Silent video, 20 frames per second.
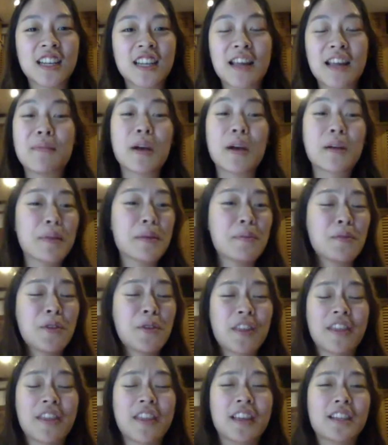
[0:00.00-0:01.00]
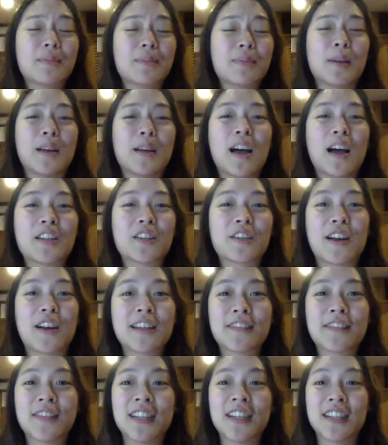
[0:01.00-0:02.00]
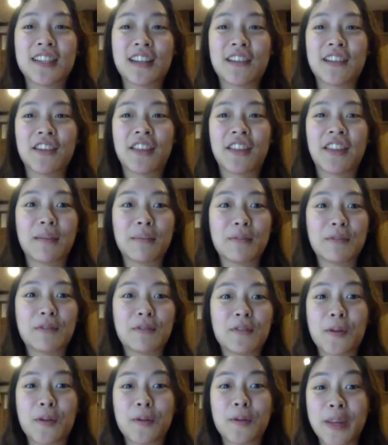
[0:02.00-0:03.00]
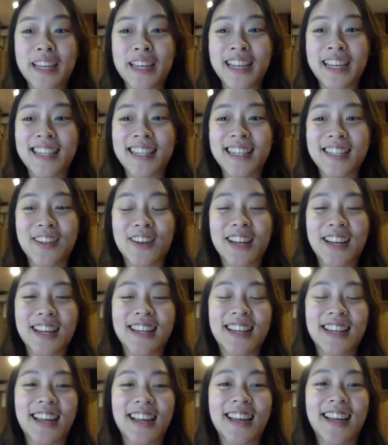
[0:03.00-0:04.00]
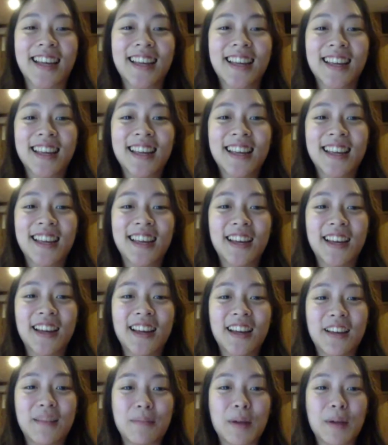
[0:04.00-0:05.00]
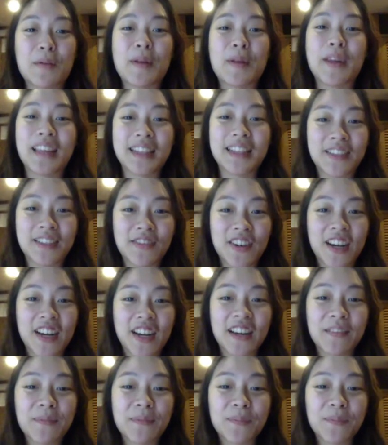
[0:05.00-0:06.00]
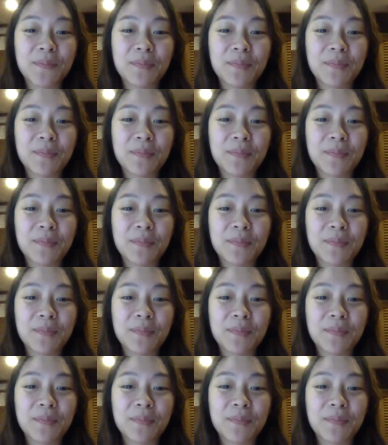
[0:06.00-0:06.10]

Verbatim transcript: it might be more than this, but I try to finish everything before the weekend so I can get uh, my weekends free.